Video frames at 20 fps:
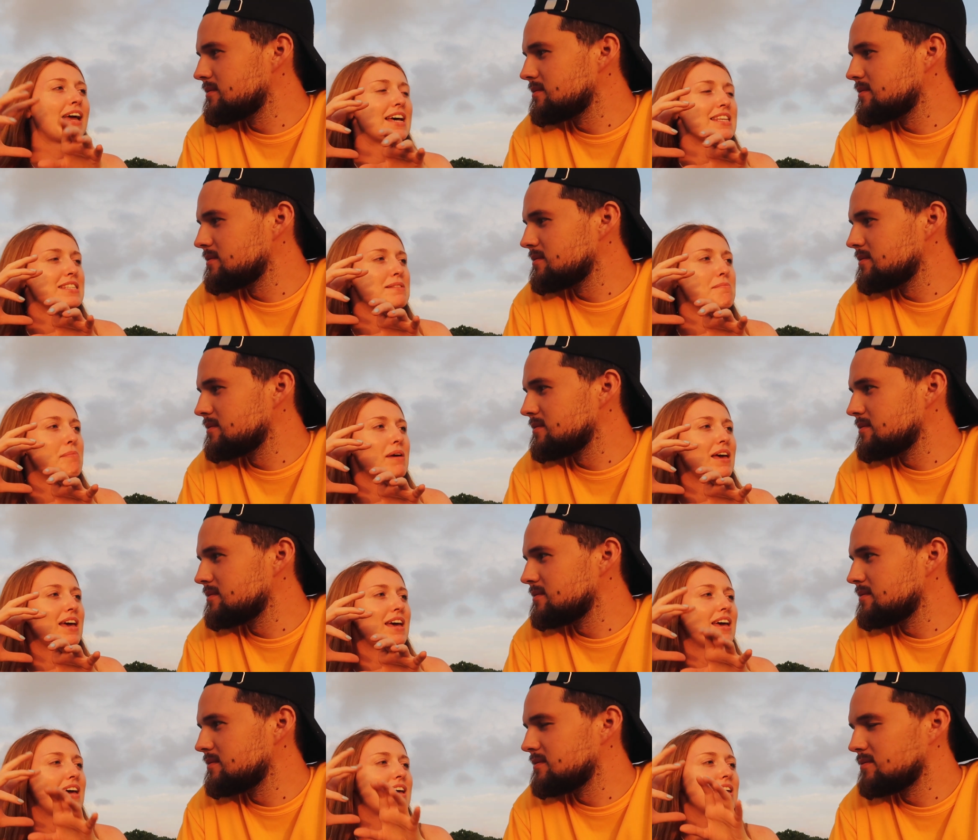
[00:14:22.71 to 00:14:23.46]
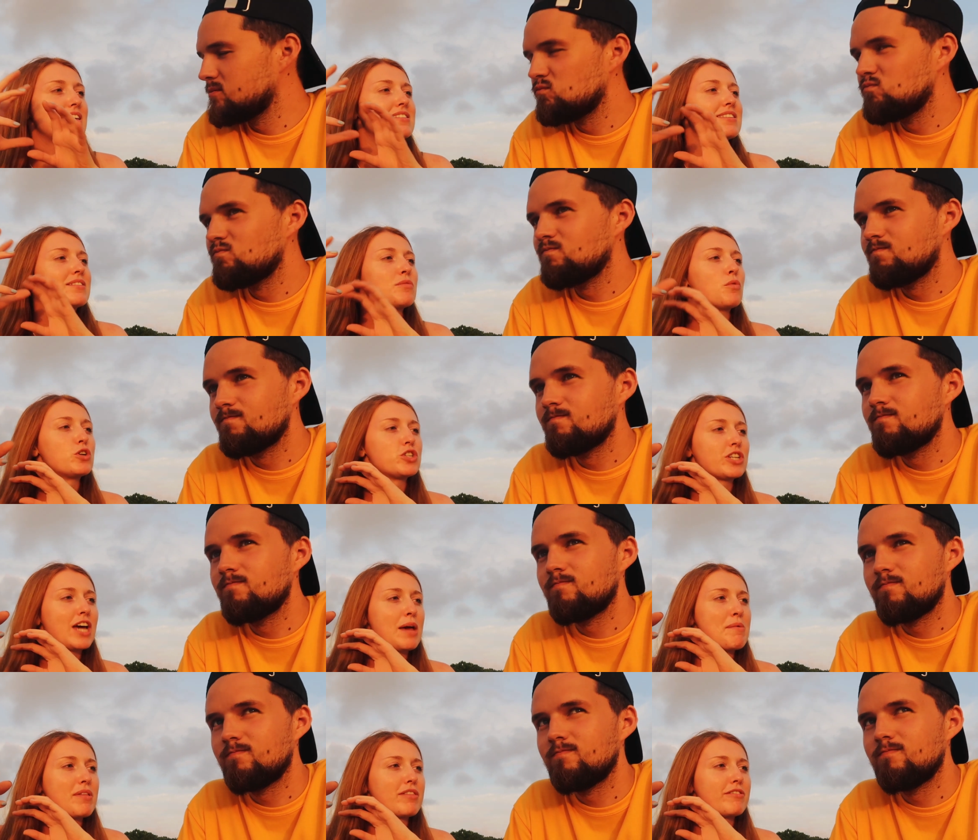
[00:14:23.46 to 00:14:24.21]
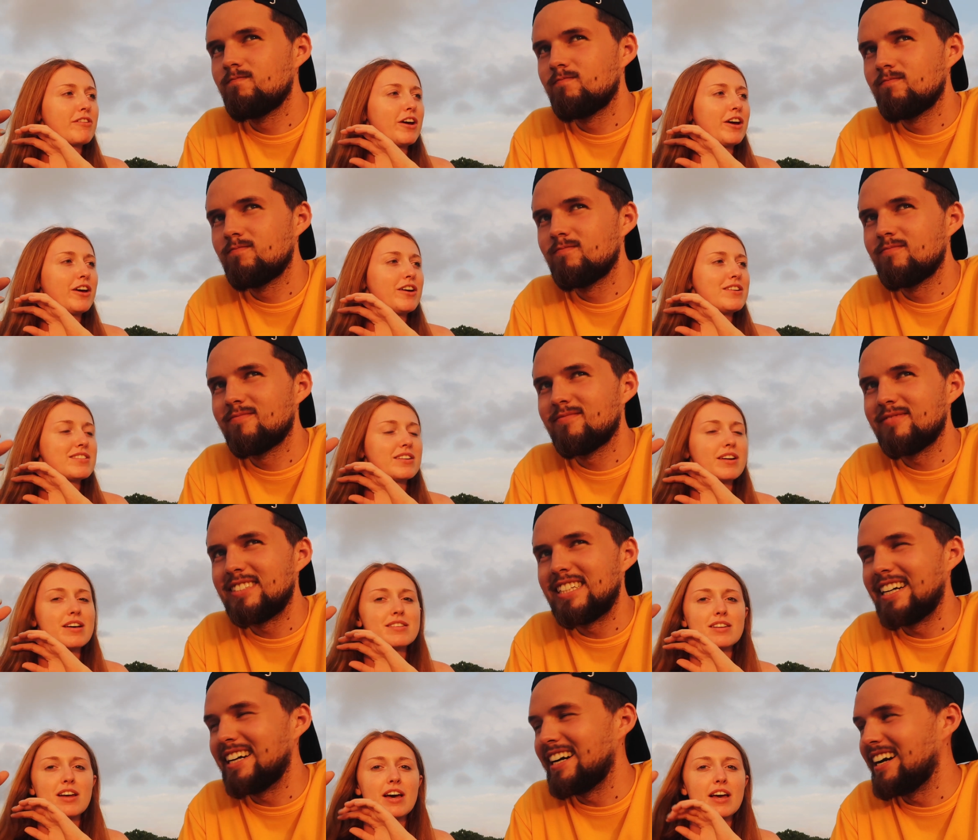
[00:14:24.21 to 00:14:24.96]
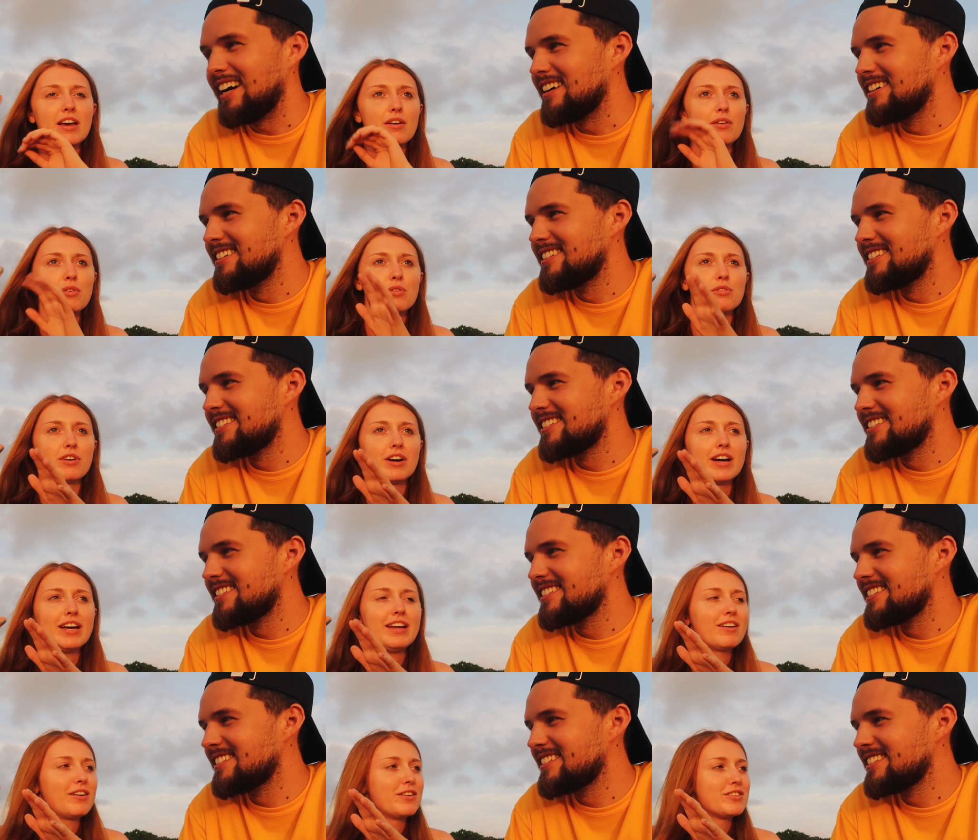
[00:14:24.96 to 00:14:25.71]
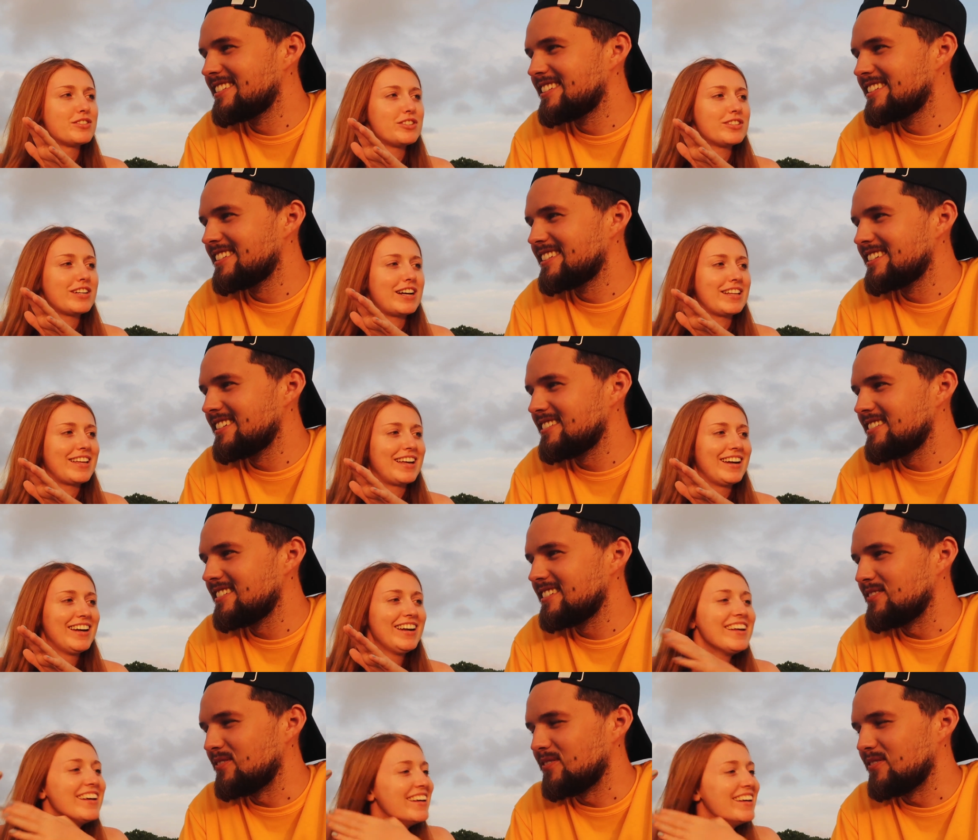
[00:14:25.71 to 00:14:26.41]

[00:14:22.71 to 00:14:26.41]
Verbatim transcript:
Speaker 1: get some beers, watch Game of Thrones, and I was yeah. like, all right, I'll do that then.